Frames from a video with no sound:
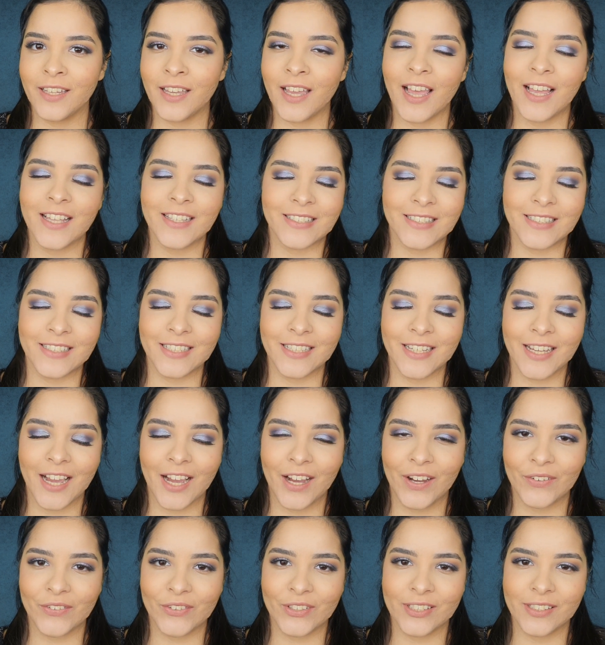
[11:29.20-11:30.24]
and see
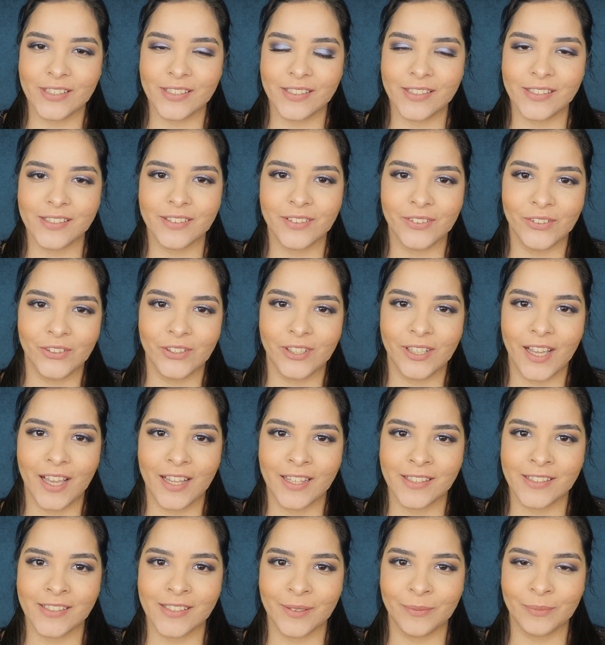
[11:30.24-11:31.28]
how this look
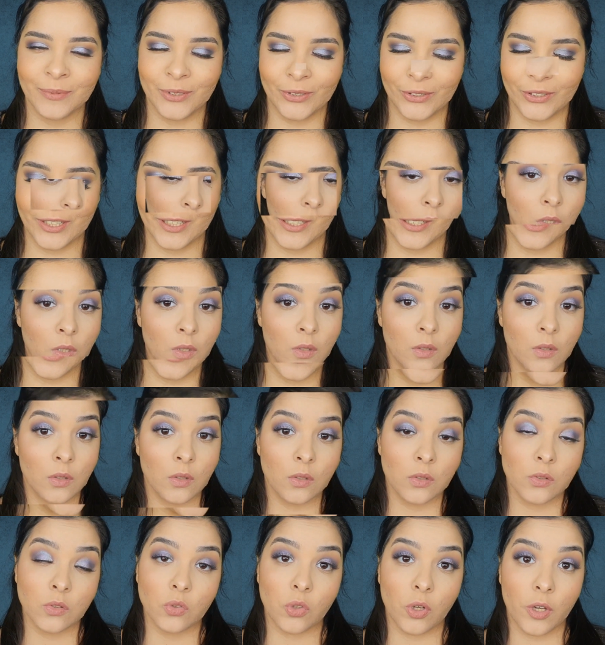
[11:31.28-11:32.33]
ends up looking.
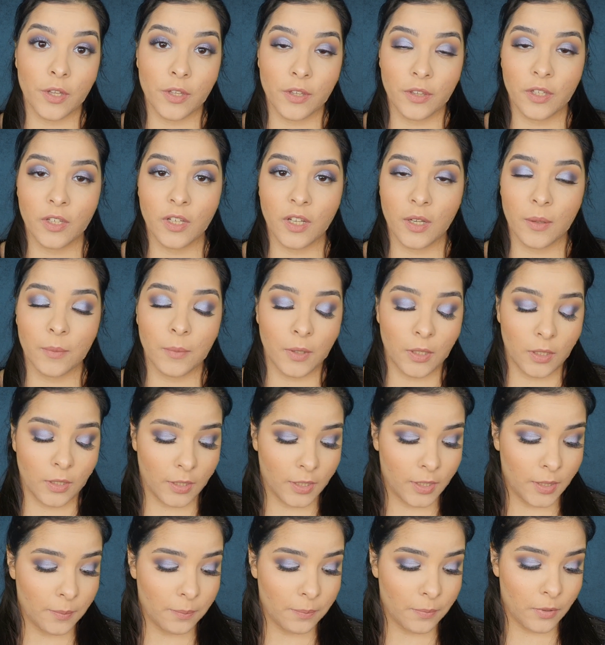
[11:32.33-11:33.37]
So I think I'm gonna
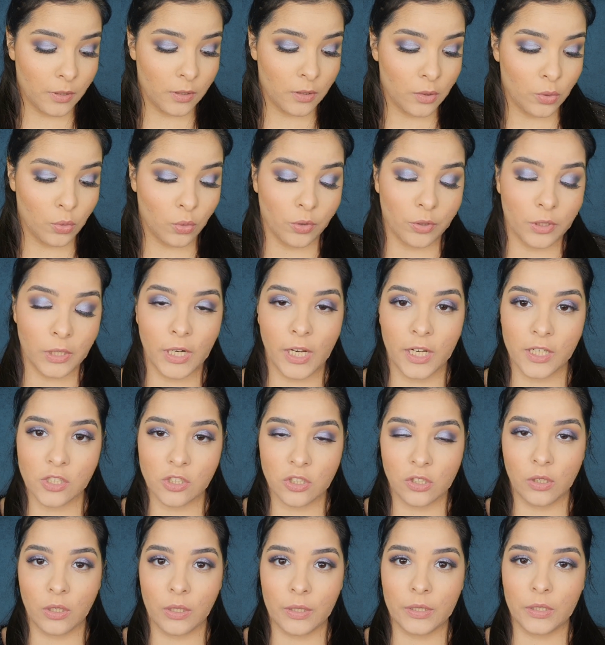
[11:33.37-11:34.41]
keep the lower
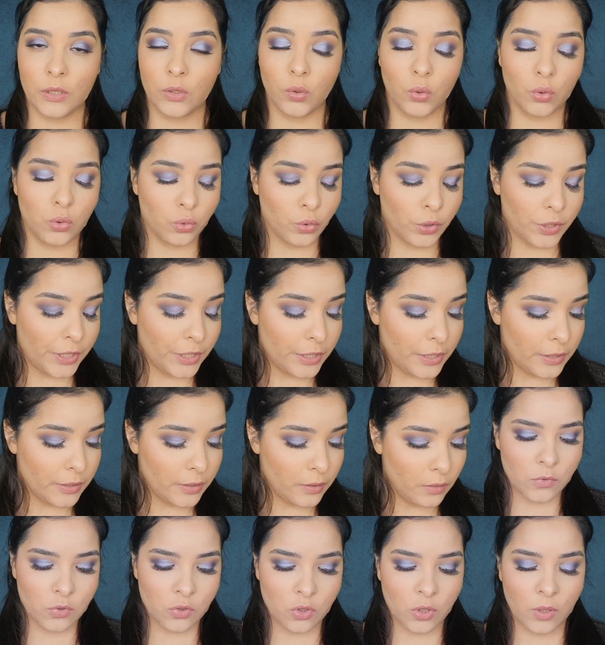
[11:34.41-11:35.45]
lash line low key.
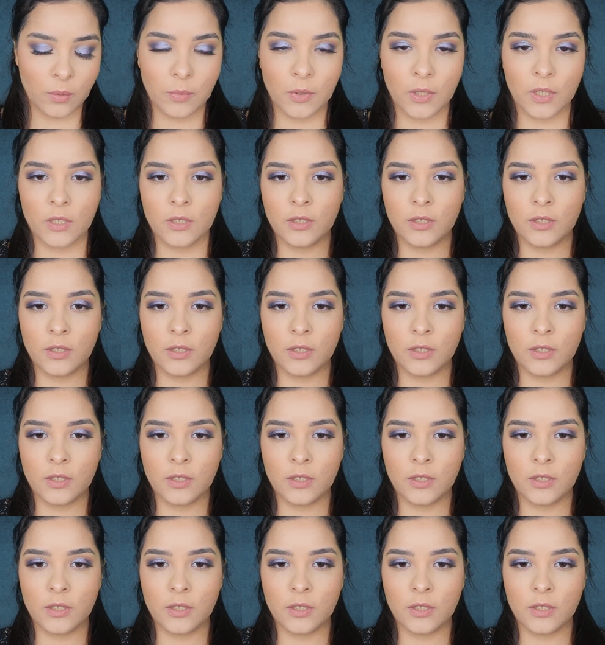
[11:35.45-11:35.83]
So I'm gonna